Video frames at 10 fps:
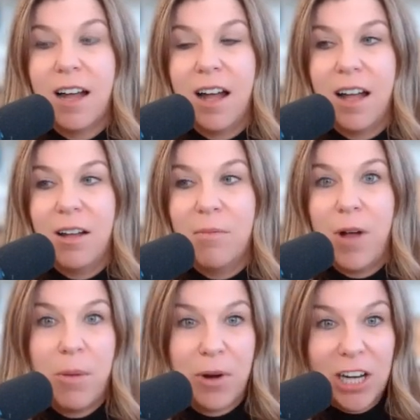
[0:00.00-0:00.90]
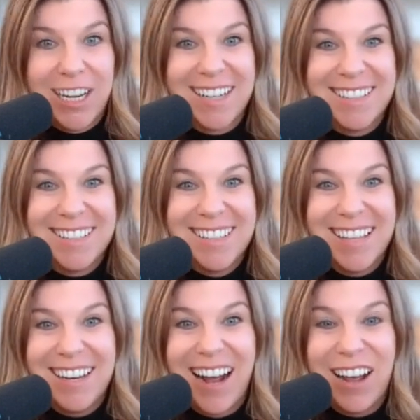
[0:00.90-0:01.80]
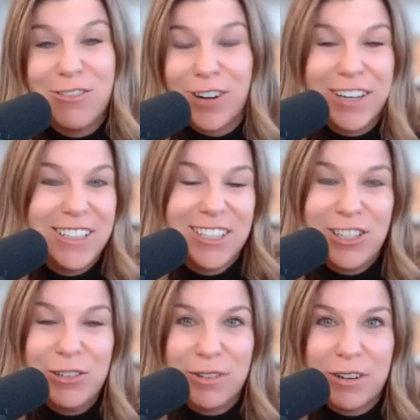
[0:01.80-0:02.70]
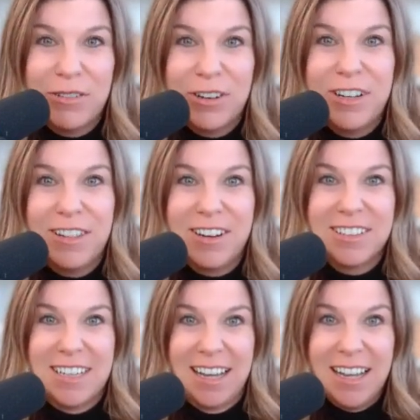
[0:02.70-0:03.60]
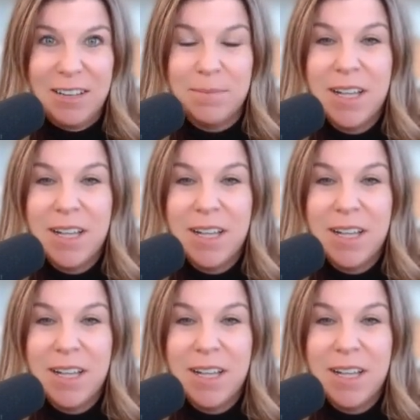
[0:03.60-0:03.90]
a project that I wanted to do for a really long time.